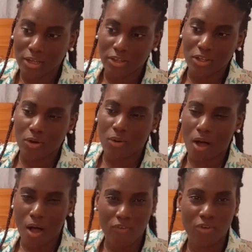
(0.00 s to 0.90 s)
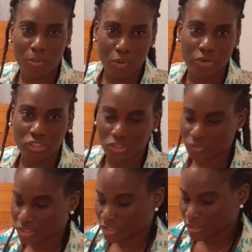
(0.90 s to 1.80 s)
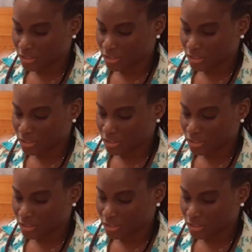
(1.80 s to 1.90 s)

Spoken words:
you know, offer more services.